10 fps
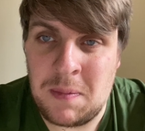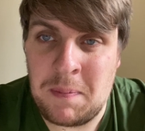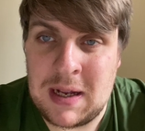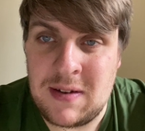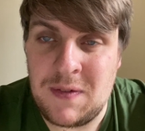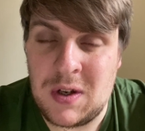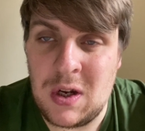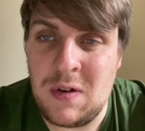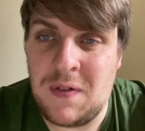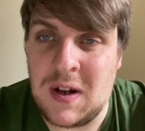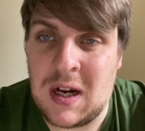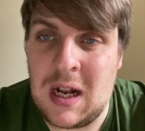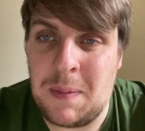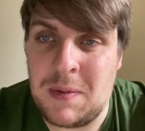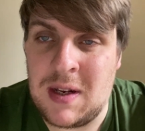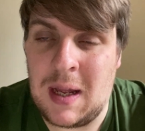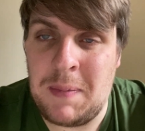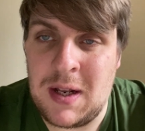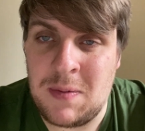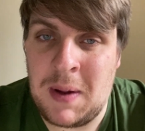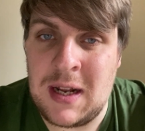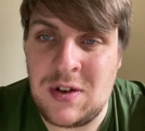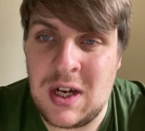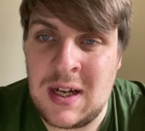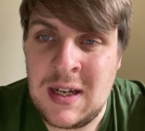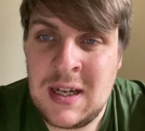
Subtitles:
a massive coup for the club to get him in as manager.